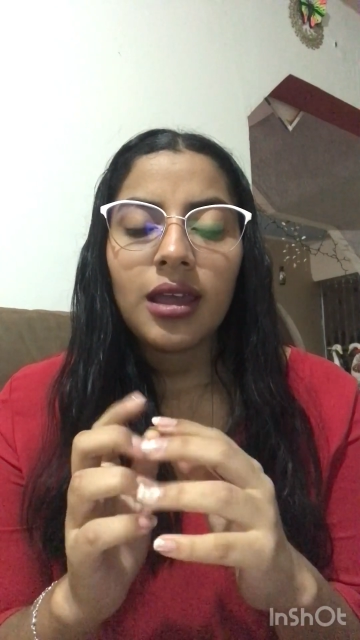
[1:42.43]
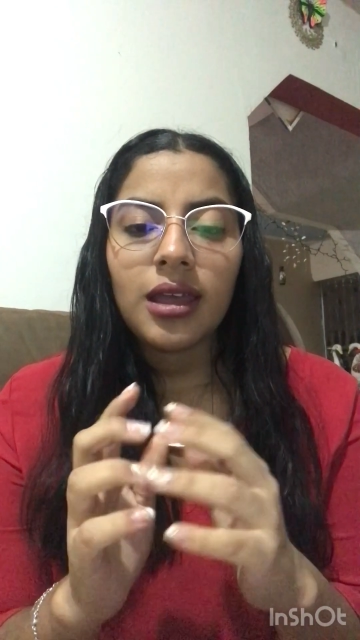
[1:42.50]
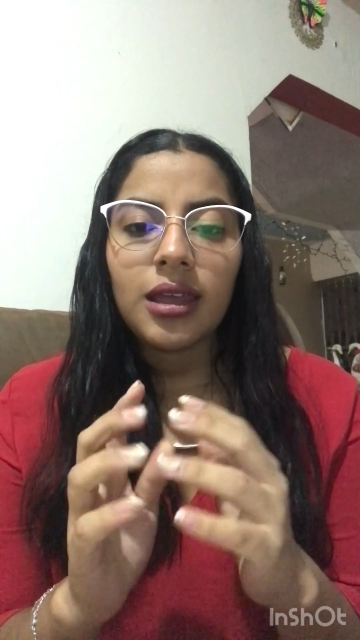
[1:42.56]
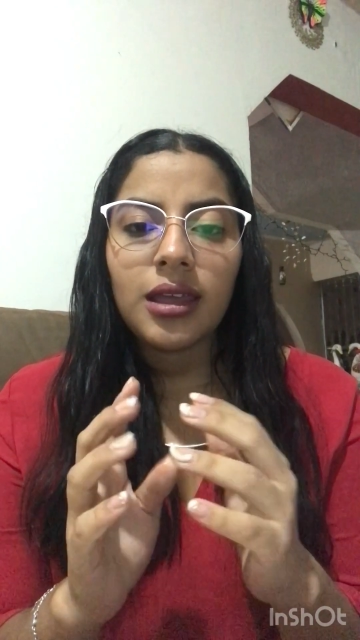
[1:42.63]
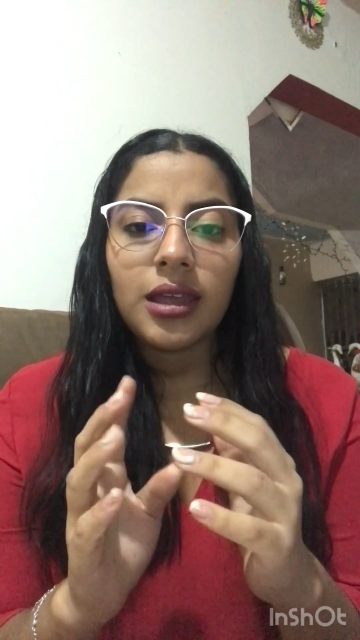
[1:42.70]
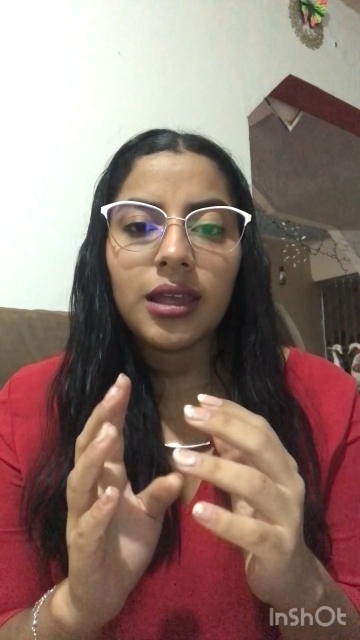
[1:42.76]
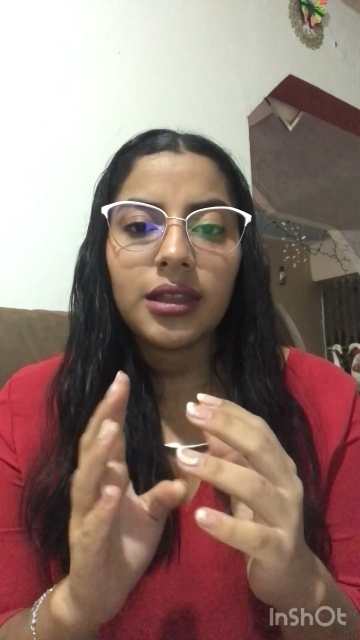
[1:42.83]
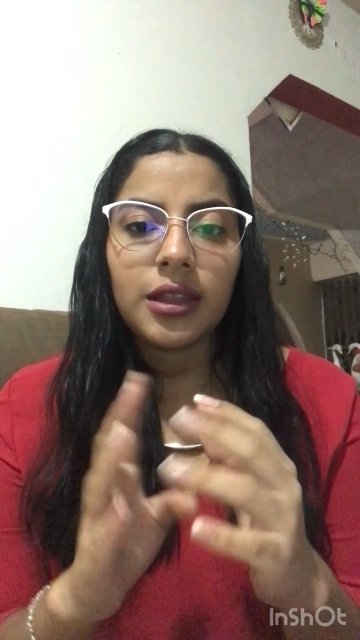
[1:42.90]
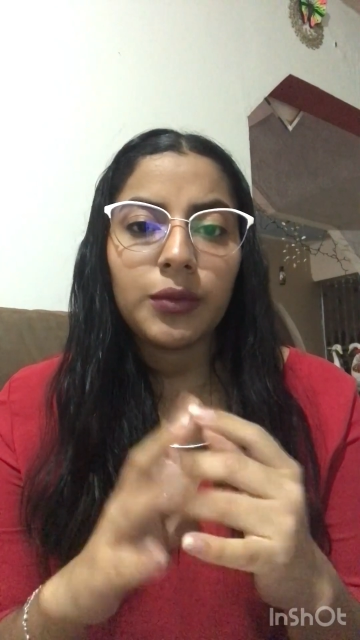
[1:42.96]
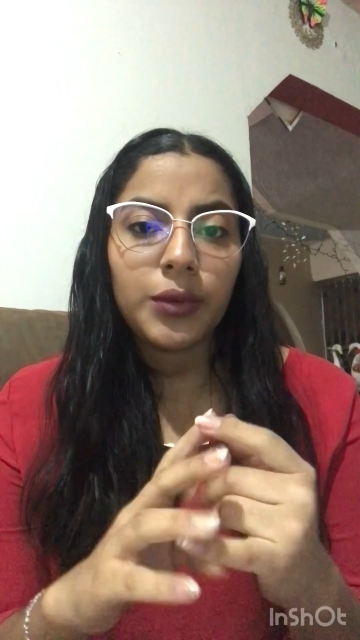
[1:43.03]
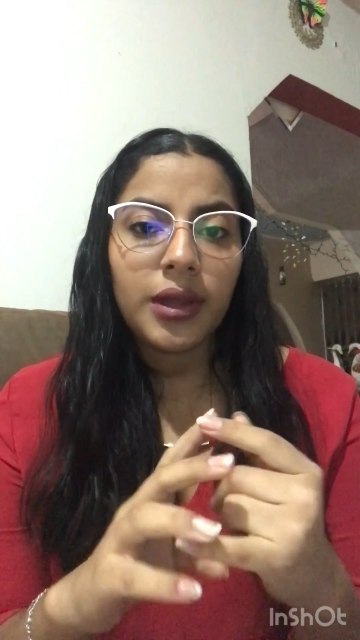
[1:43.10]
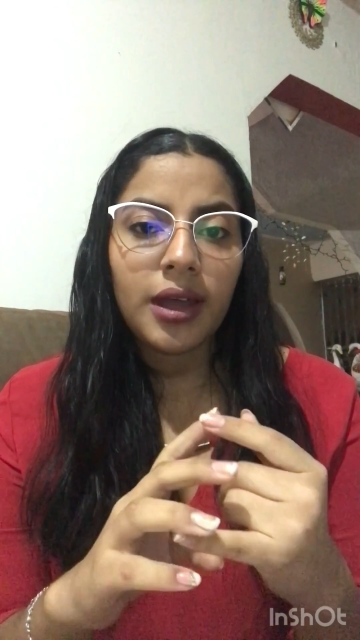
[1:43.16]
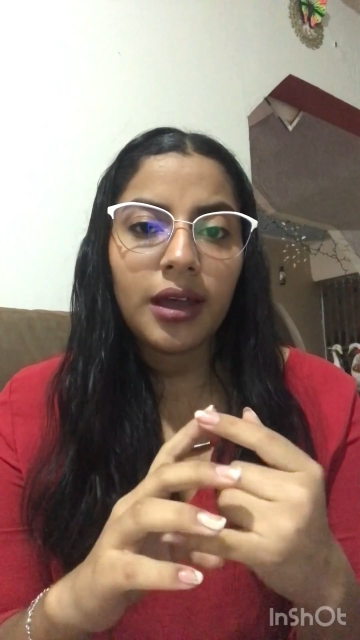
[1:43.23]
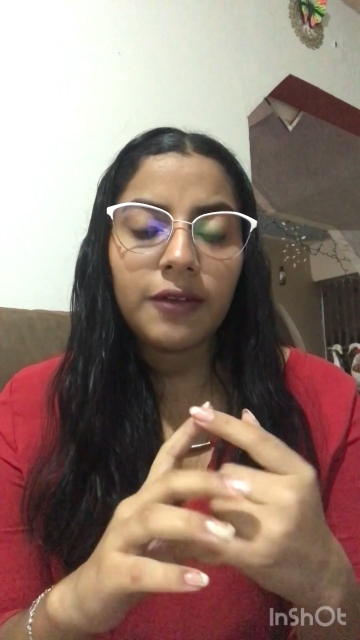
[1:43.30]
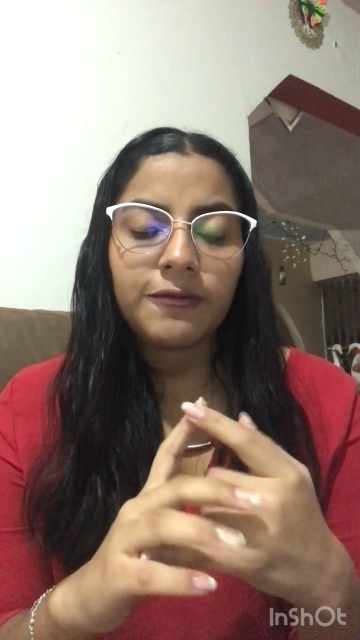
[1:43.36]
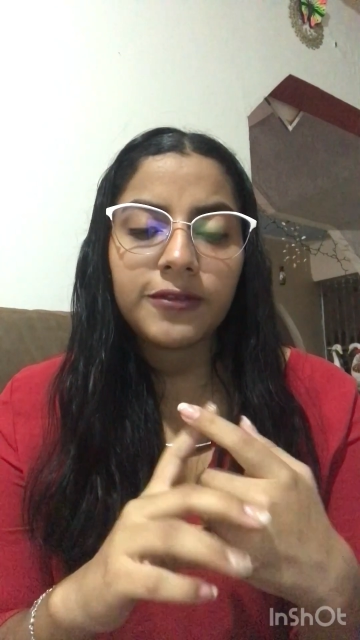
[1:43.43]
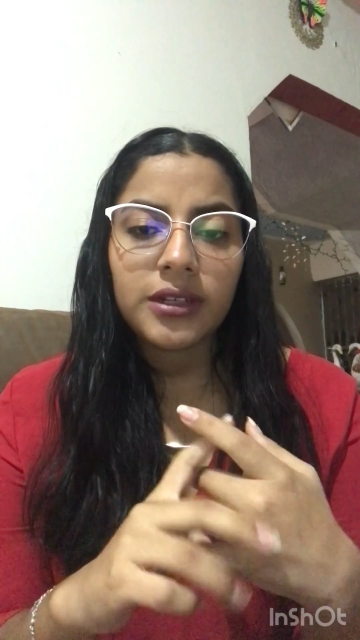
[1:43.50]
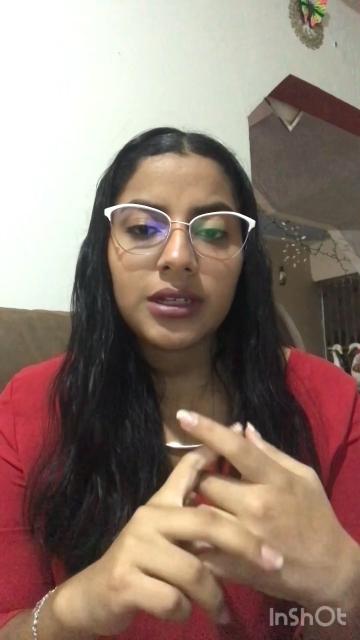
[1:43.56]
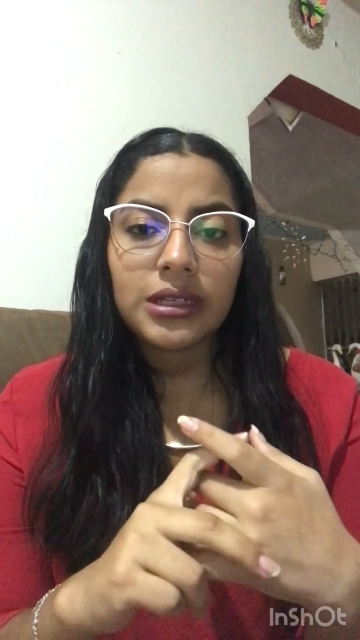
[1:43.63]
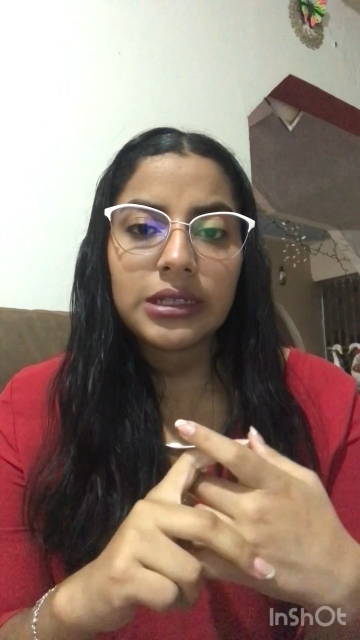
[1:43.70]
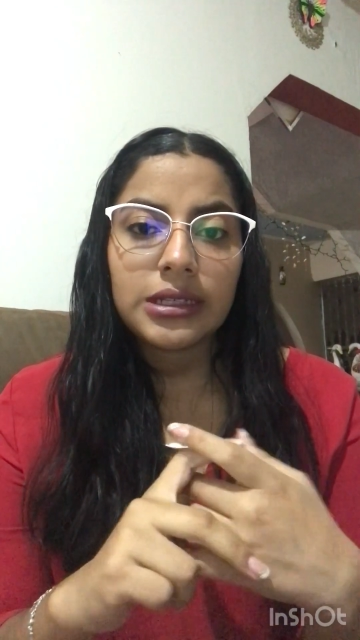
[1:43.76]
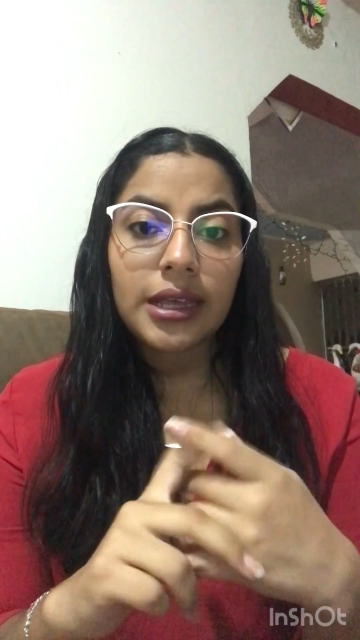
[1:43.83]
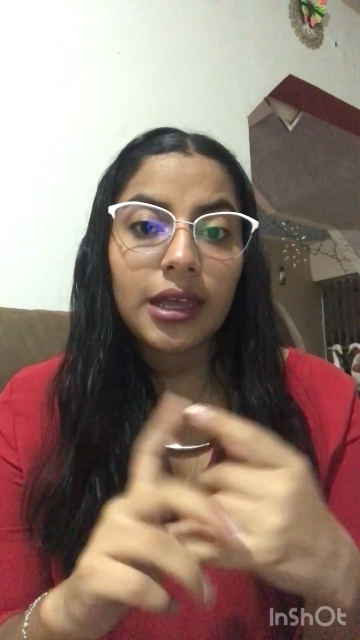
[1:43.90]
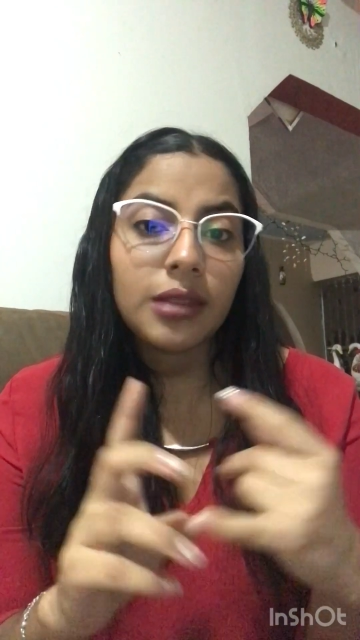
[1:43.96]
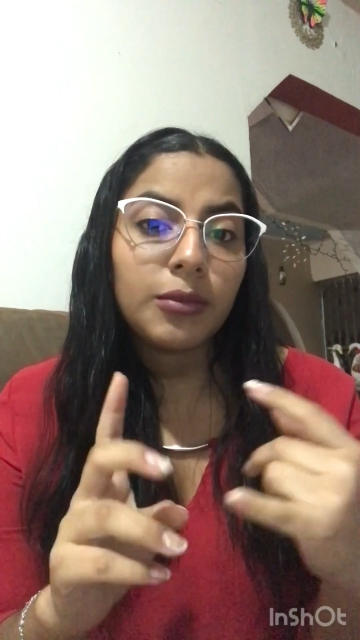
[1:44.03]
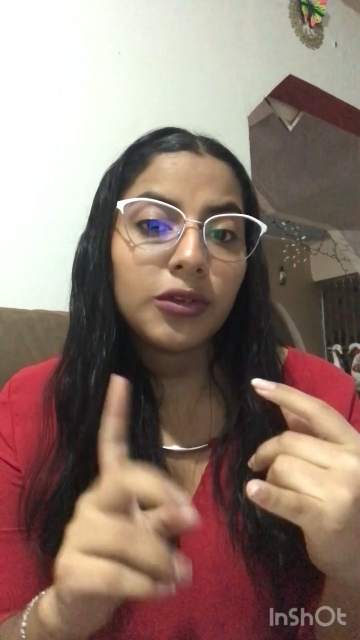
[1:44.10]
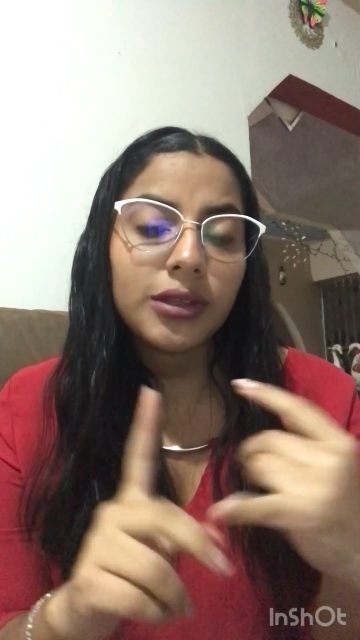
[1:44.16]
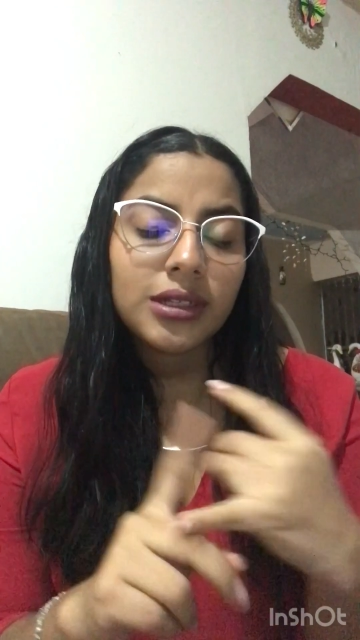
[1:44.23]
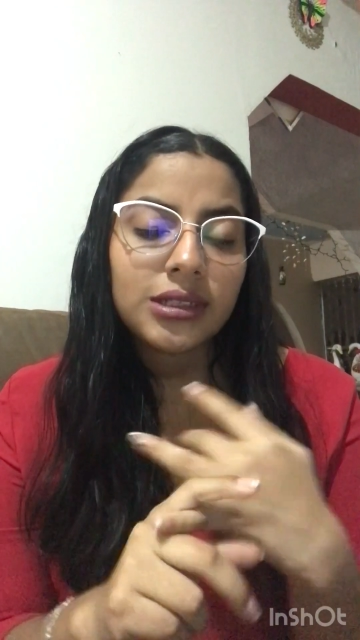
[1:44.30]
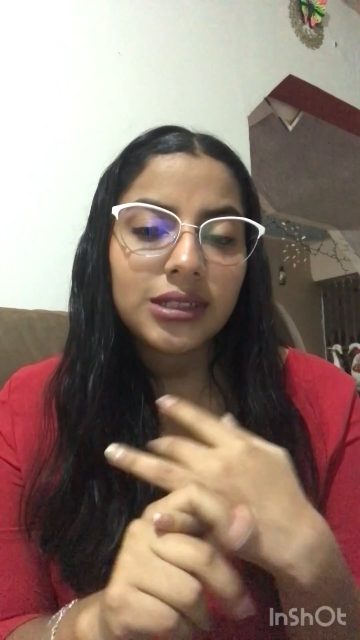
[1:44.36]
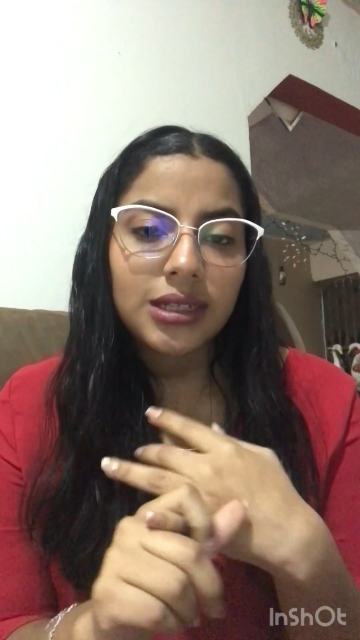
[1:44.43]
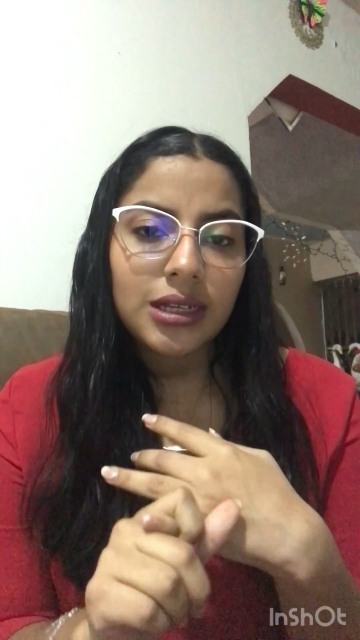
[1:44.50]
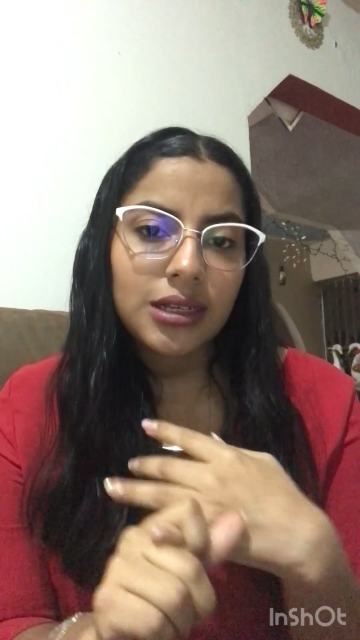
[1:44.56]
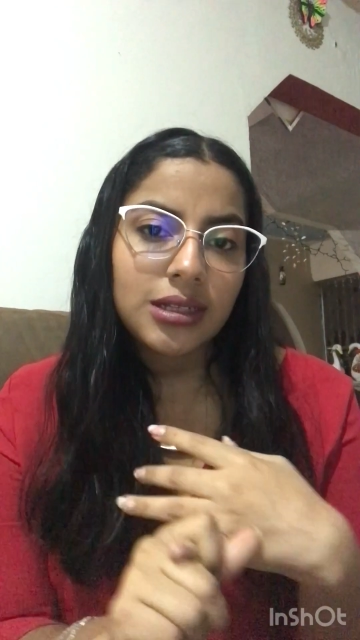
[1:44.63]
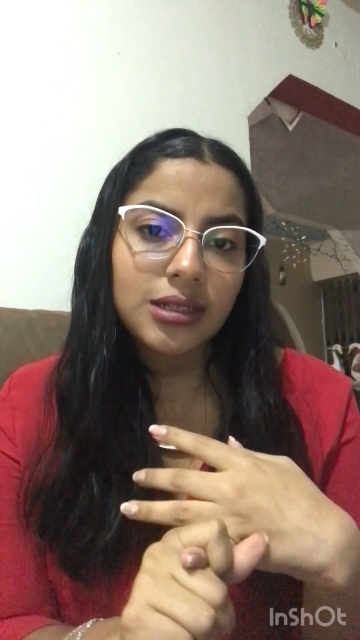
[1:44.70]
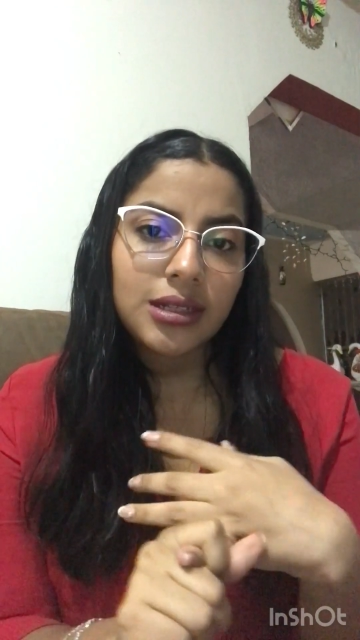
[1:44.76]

that we have is Edmond Dantes,